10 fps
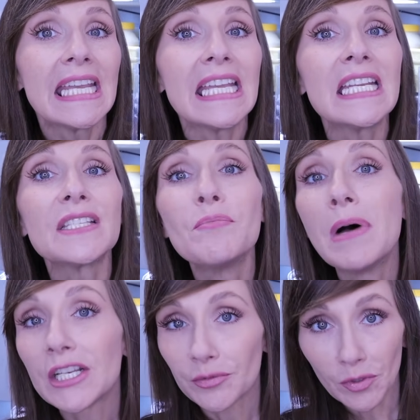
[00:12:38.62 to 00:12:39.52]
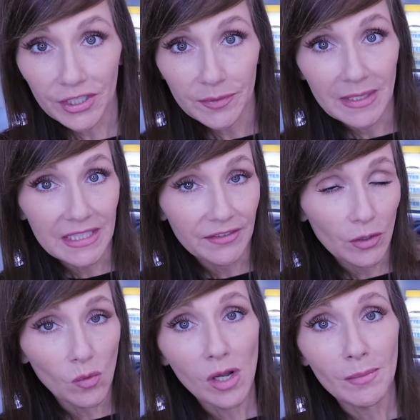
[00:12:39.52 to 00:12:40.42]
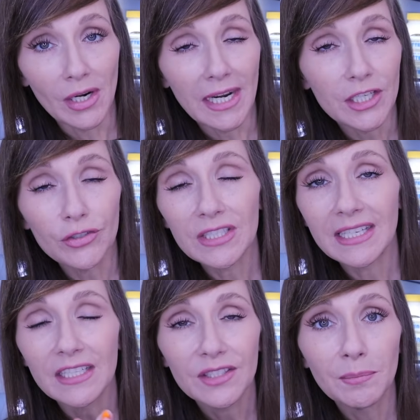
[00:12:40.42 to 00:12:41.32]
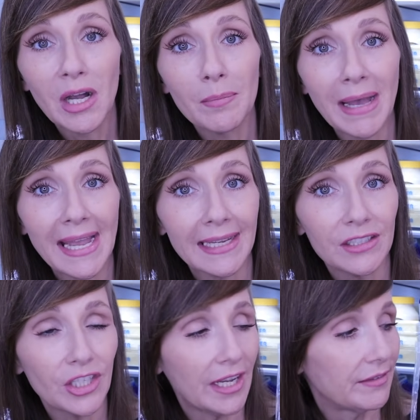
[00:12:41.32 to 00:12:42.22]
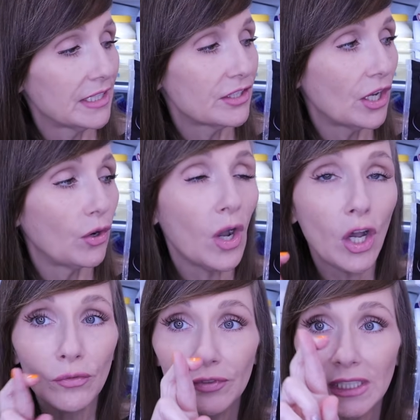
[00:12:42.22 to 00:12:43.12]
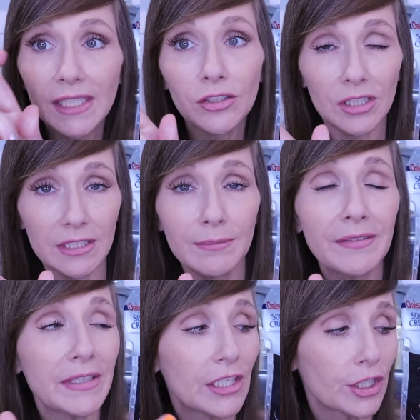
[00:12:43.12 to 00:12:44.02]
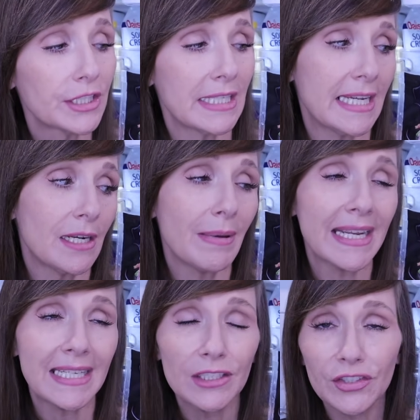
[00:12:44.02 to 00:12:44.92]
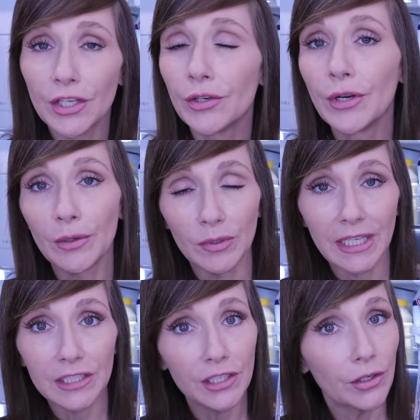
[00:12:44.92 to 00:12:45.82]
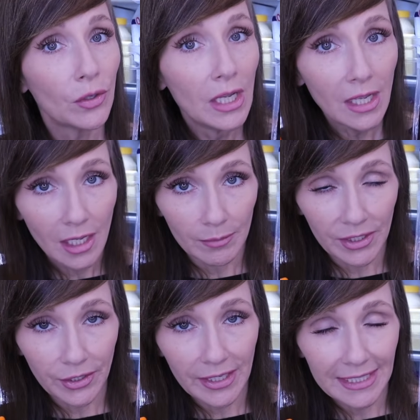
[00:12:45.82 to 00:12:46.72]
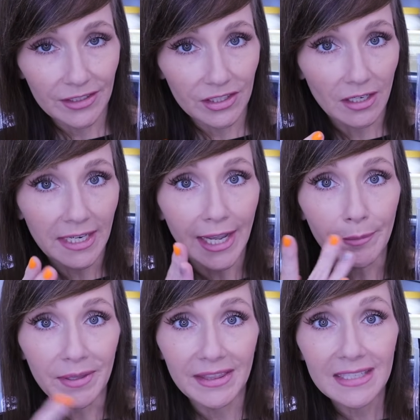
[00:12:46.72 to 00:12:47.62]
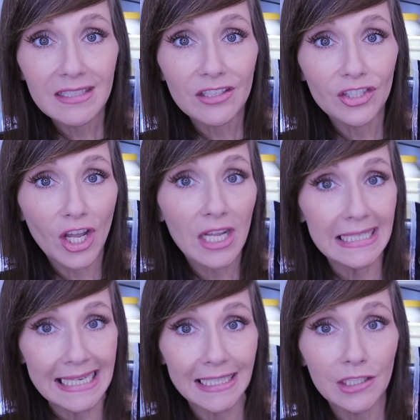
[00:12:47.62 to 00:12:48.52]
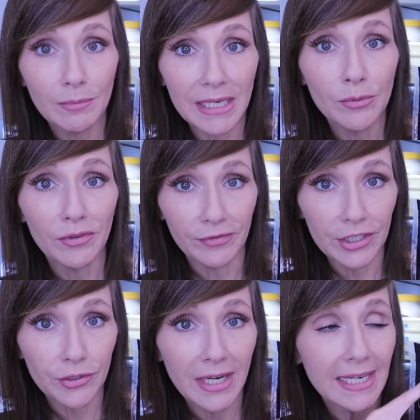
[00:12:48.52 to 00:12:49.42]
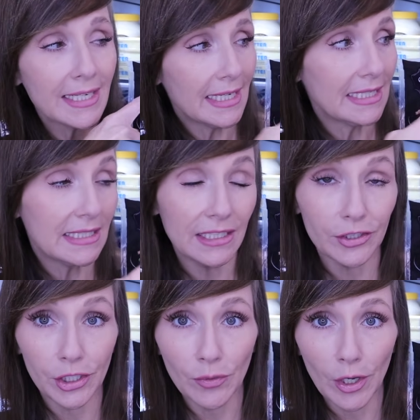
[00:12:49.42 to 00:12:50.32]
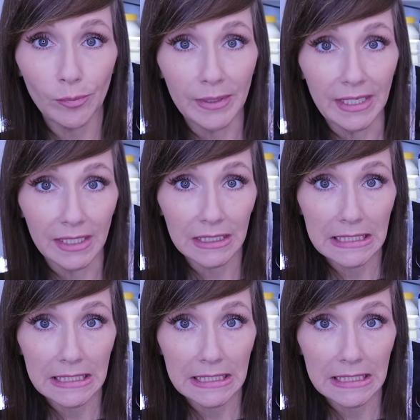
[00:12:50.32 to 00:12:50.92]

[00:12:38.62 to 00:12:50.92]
It is much more expensive at Walmart, and you just get a small package of it. So hopefully, crossing my fingers, they get it back in soon, and when they do, I'm going to go ahead and stock up. This does not need to be refrigerated until you open it.